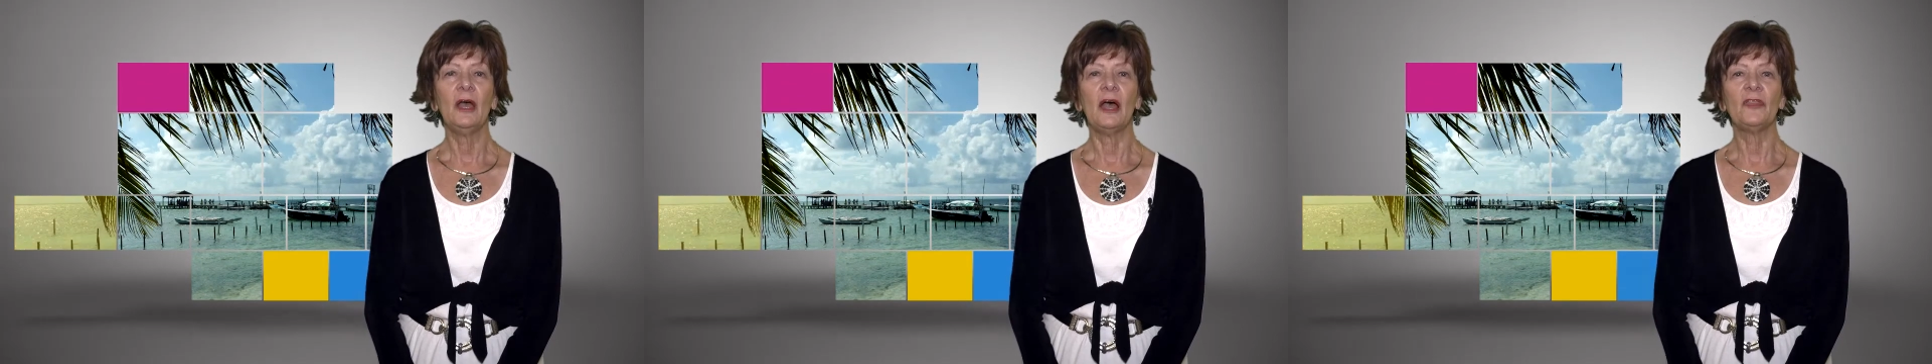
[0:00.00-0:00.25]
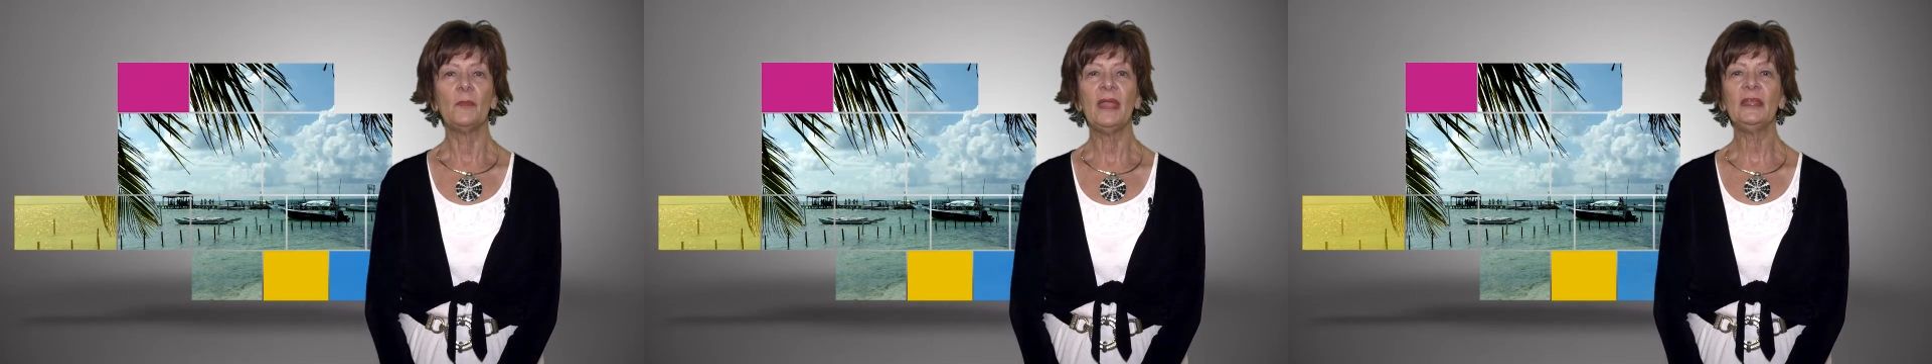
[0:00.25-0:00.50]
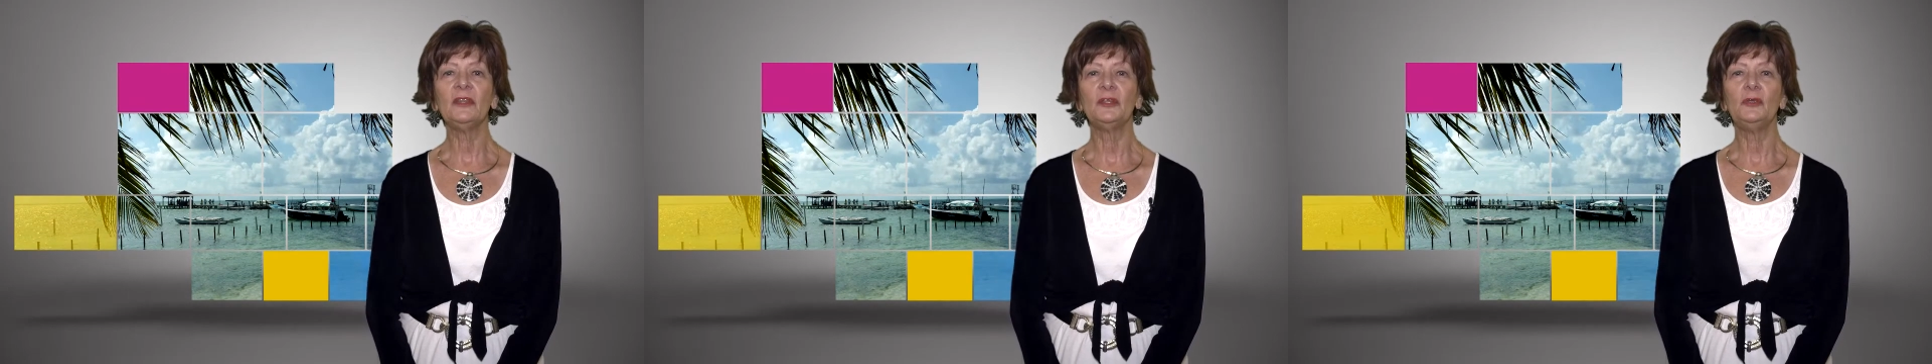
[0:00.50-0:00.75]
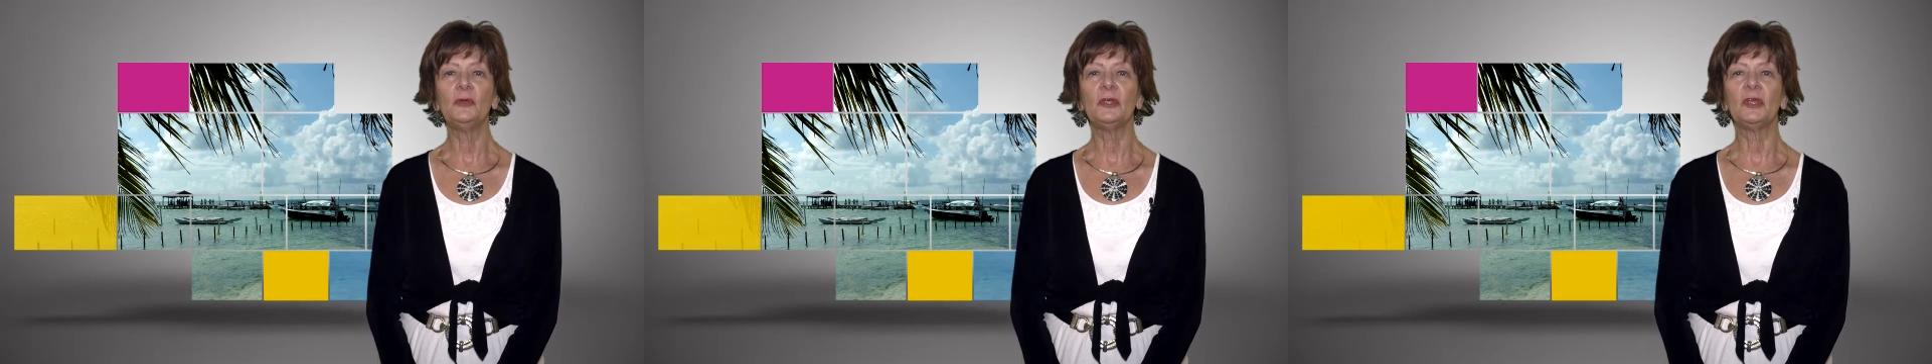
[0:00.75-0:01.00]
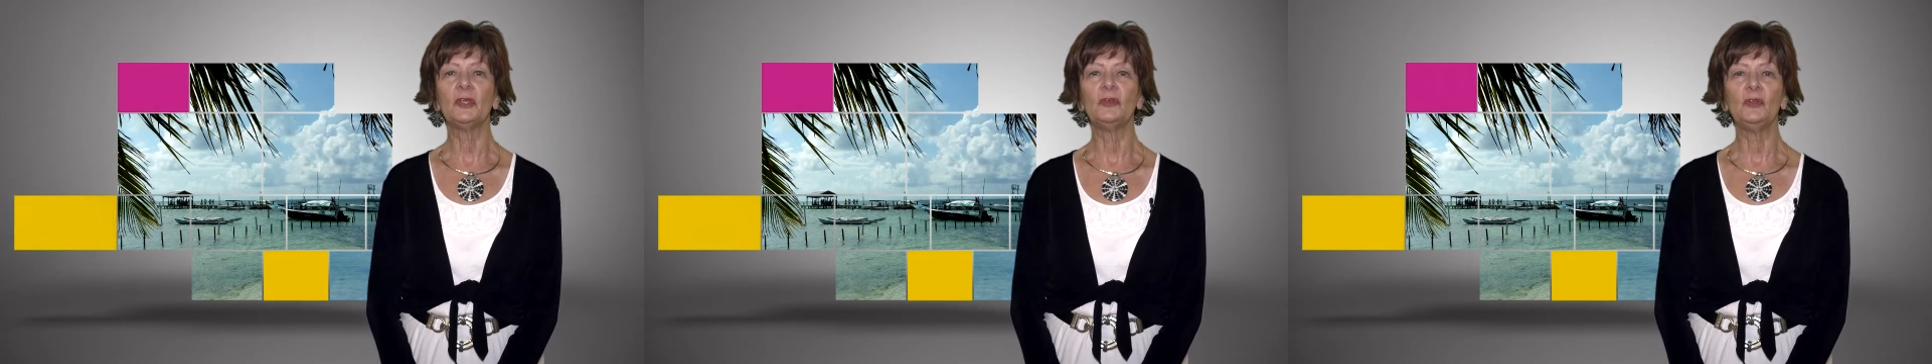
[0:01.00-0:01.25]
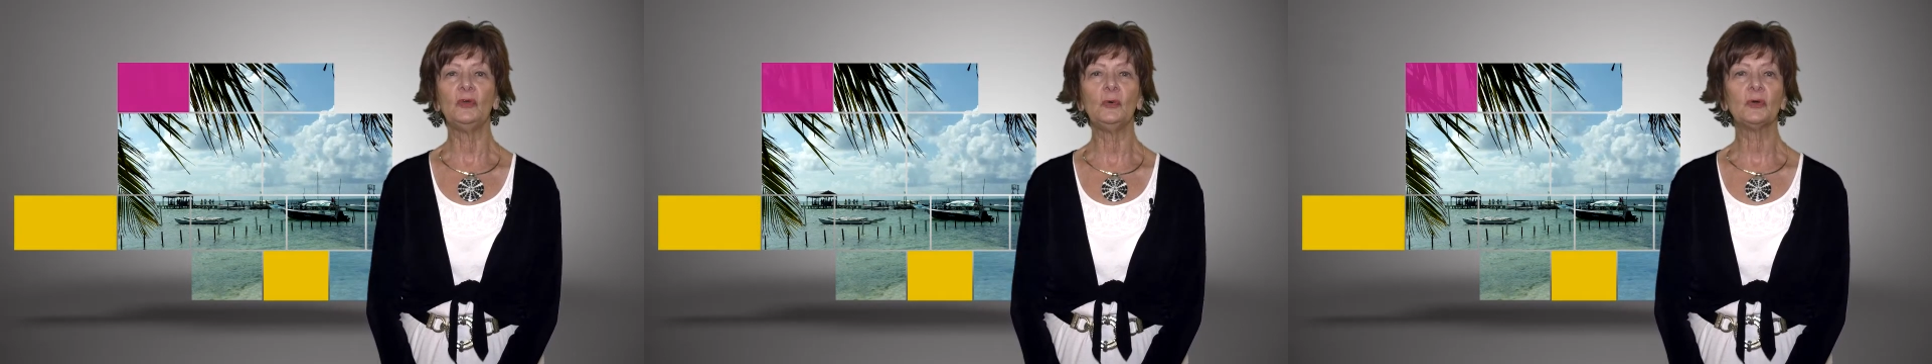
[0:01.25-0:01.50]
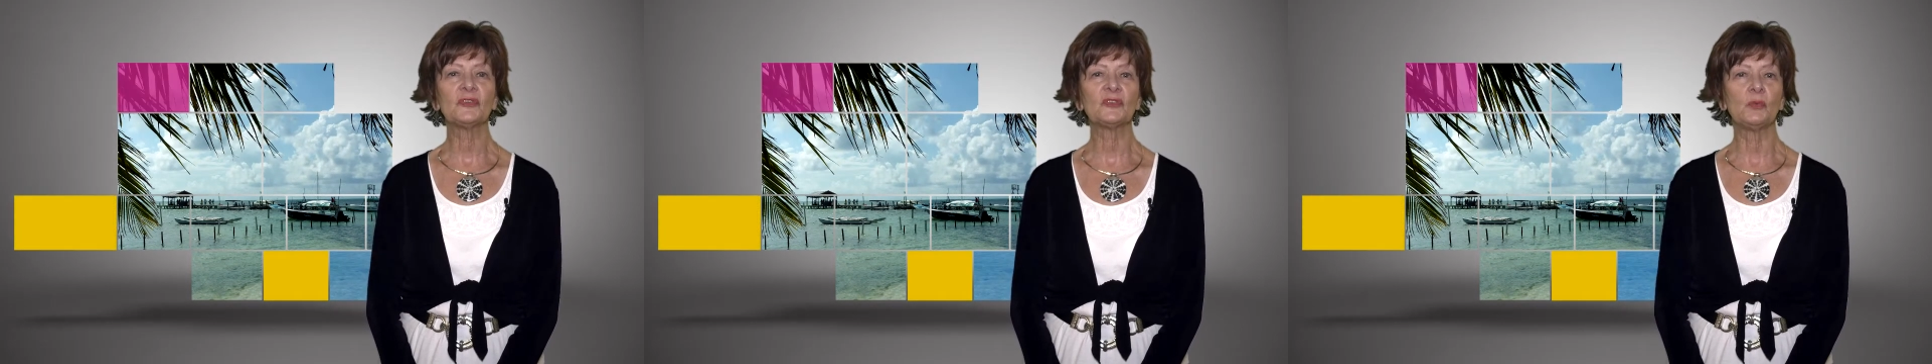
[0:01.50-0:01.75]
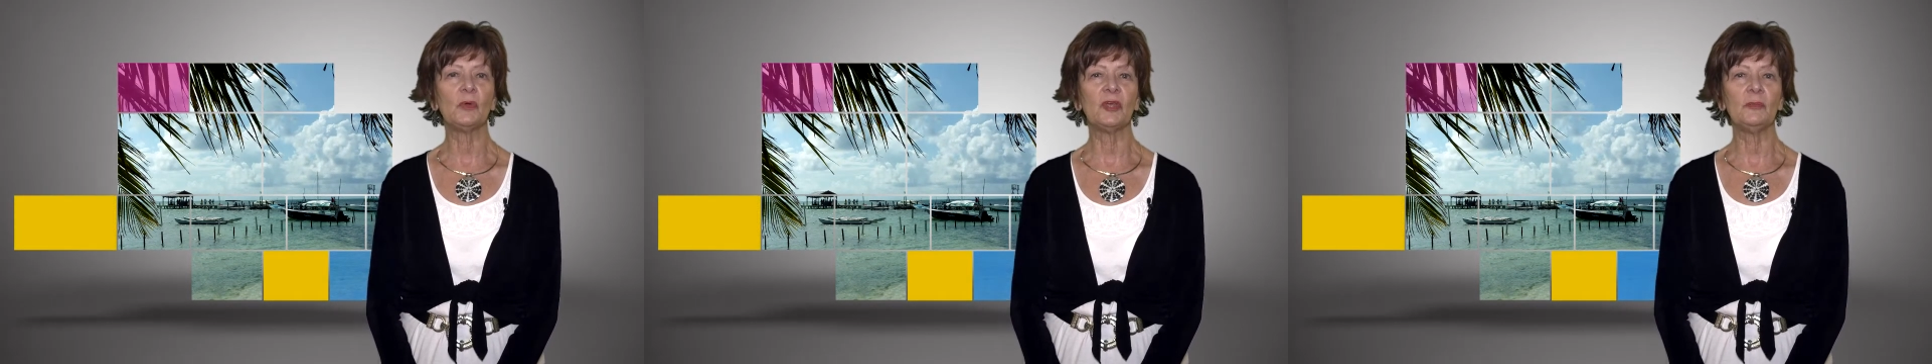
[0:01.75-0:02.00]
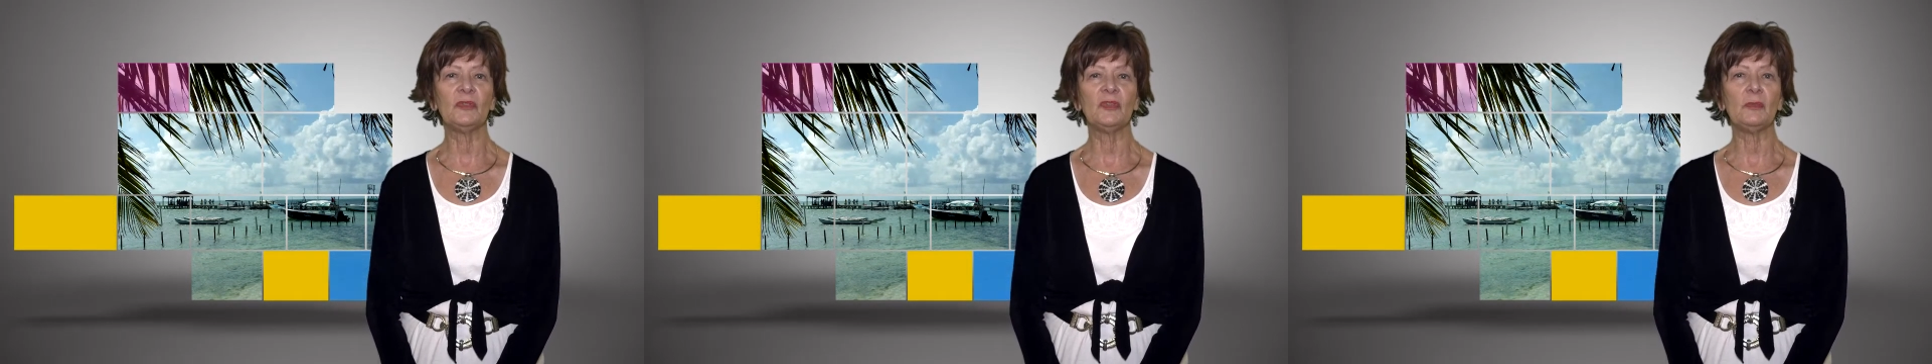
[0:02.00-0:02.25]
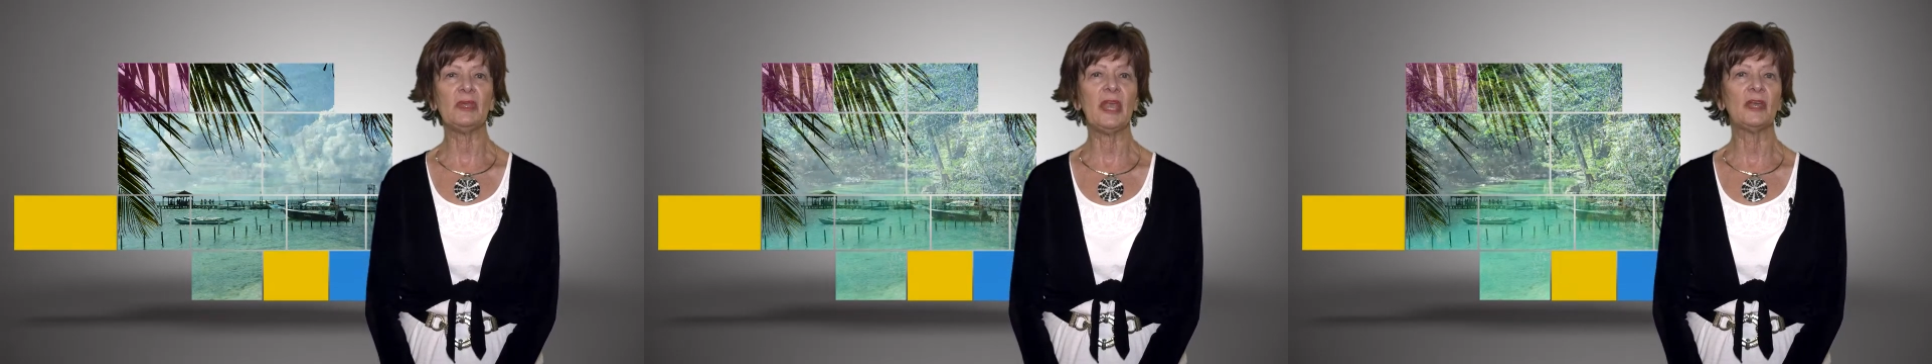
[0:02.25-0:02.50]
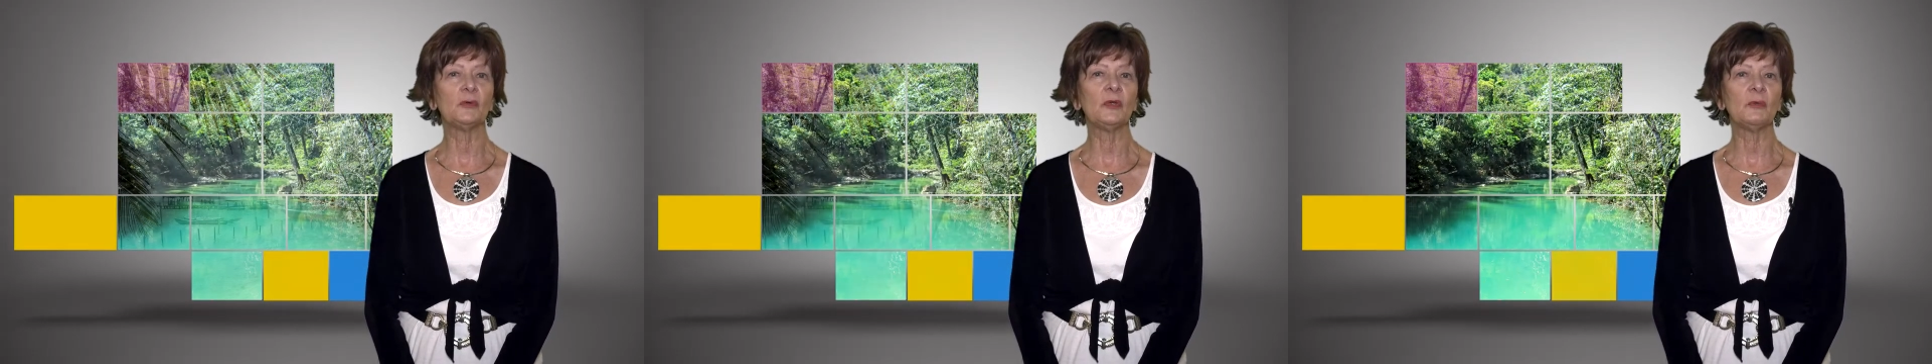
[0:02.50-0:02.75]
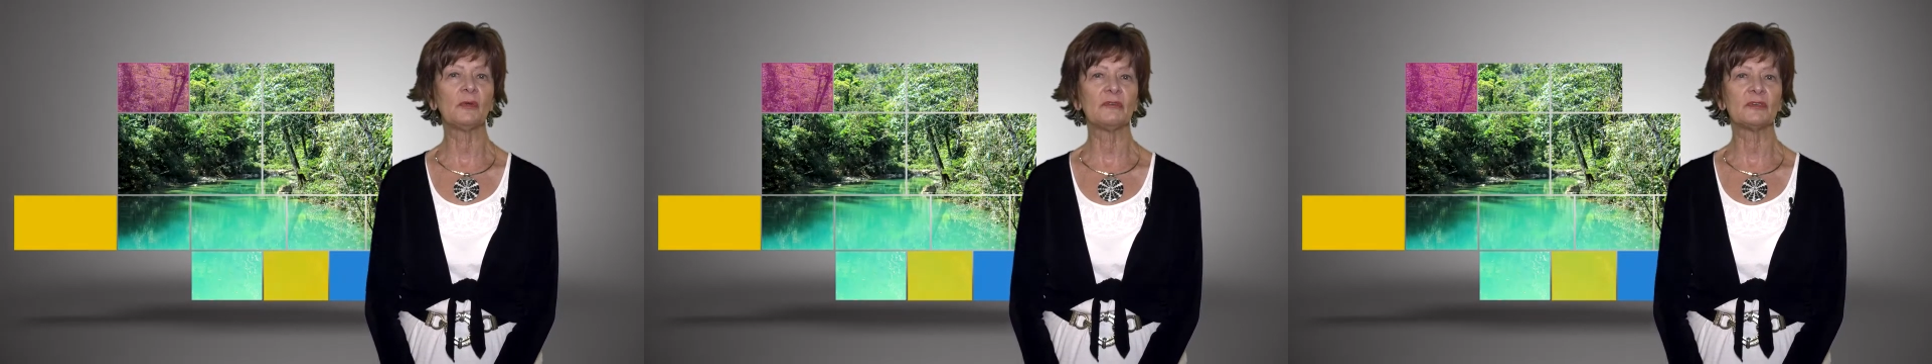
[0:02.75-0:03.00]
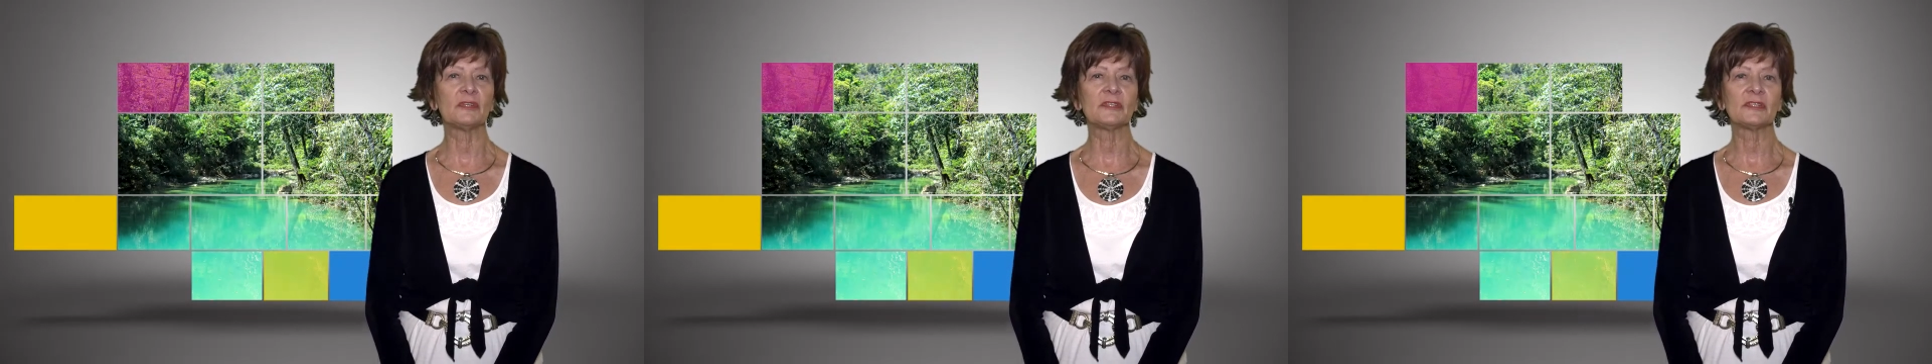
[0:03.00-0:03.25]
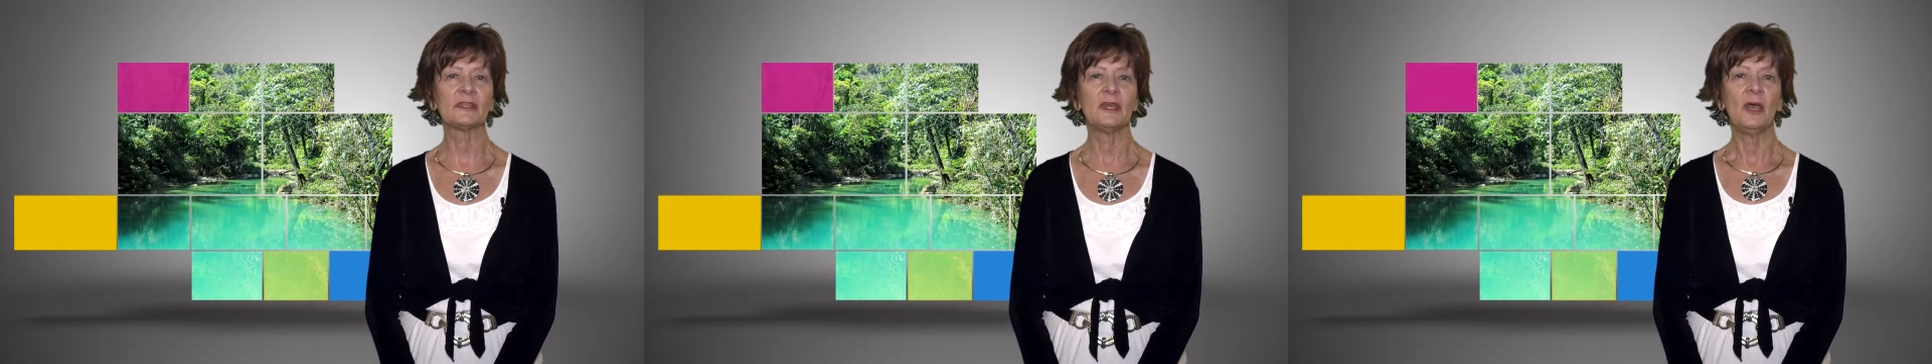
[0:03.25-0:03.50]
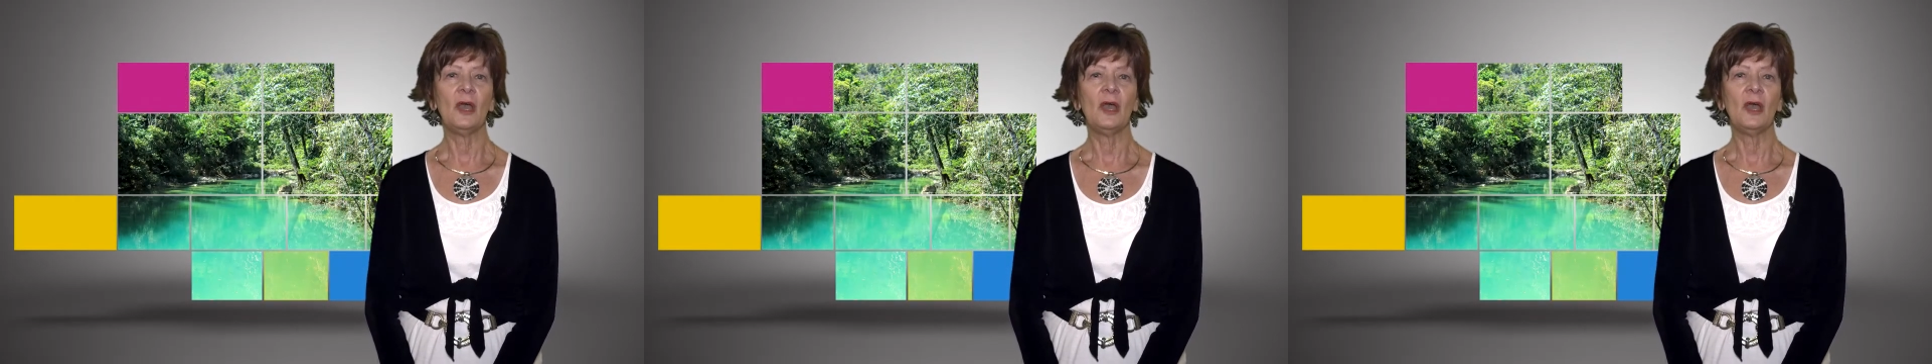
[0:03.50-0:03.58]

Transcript: on the mainland you can canoe or swim in the meandering rivers,